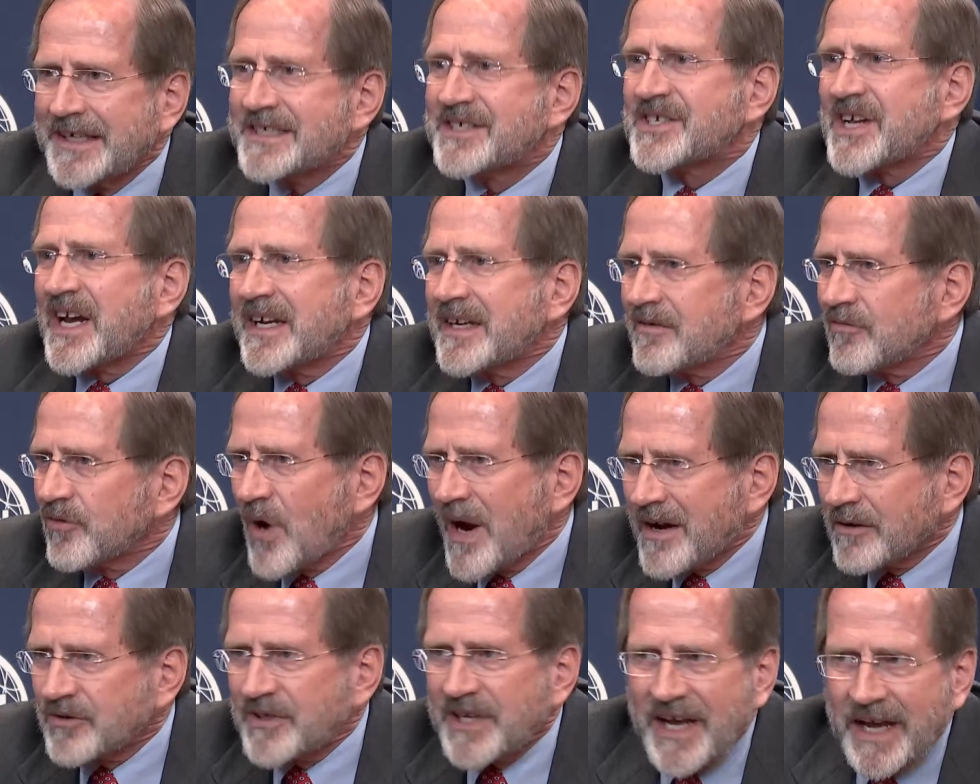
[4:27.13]
executive
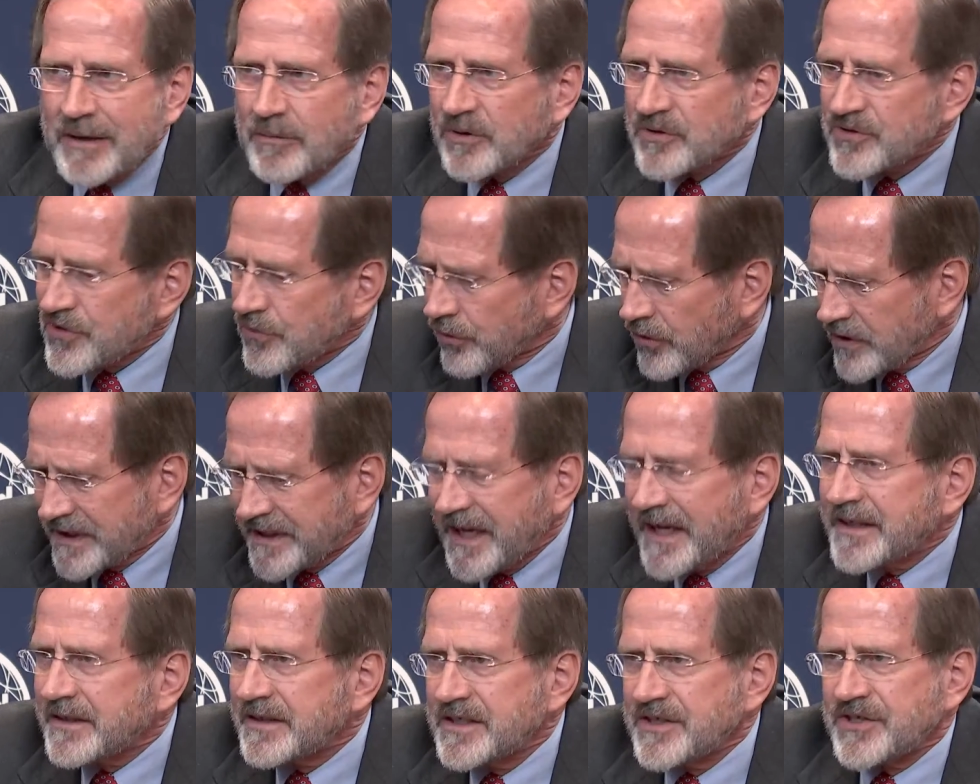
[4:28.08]
roundtables where we
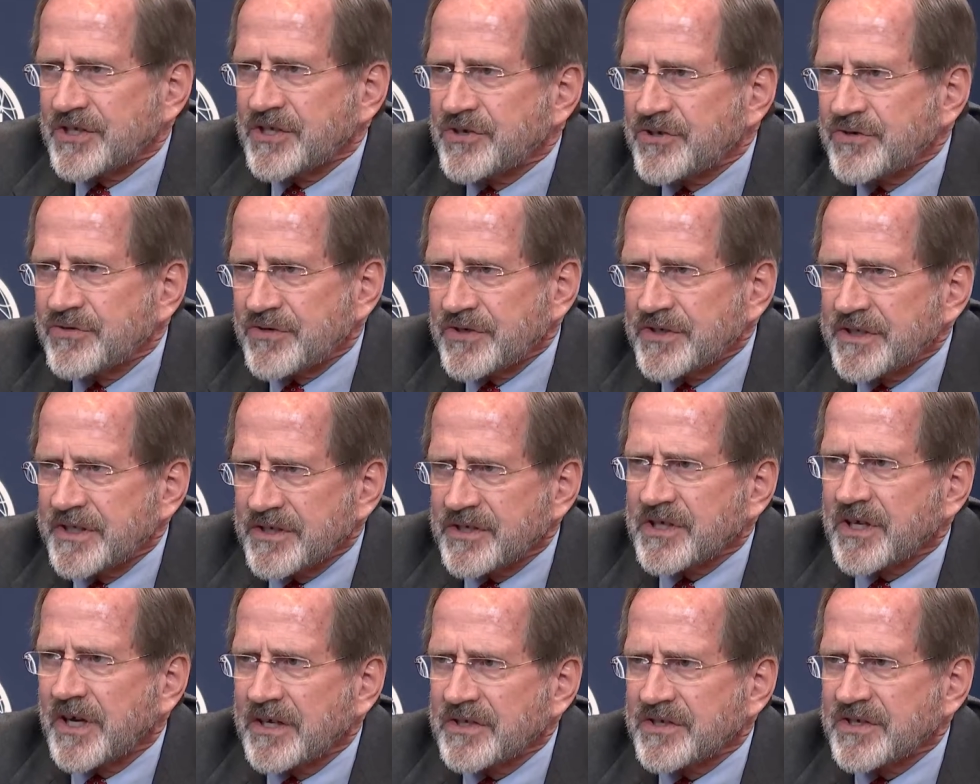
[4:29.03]
take these issues and
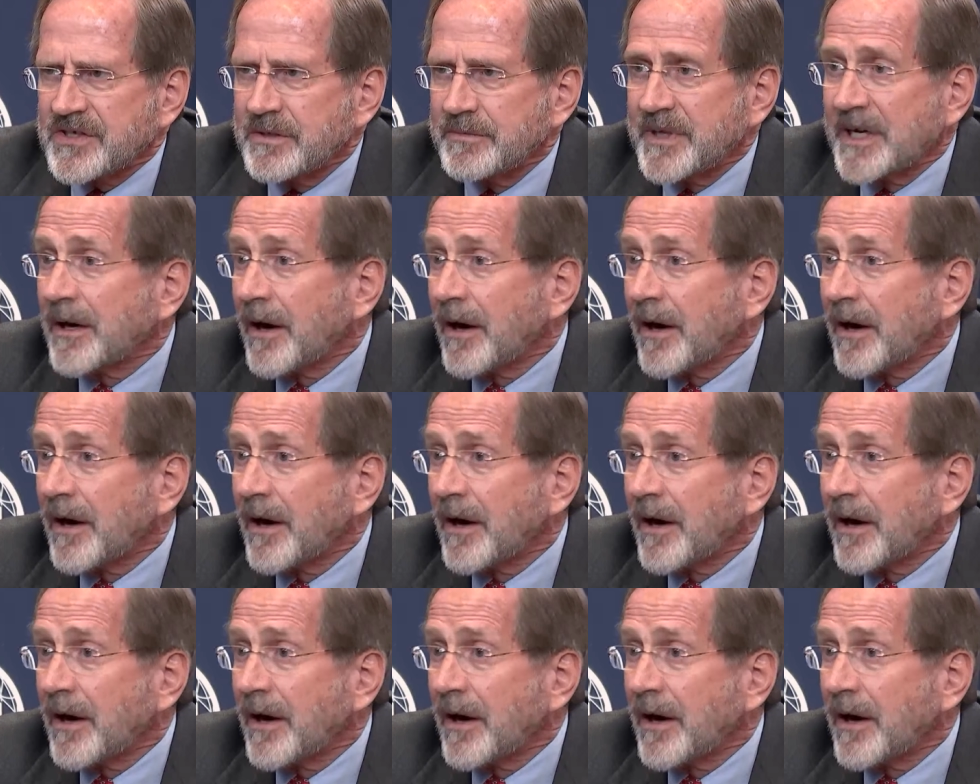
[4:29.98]
discuss them.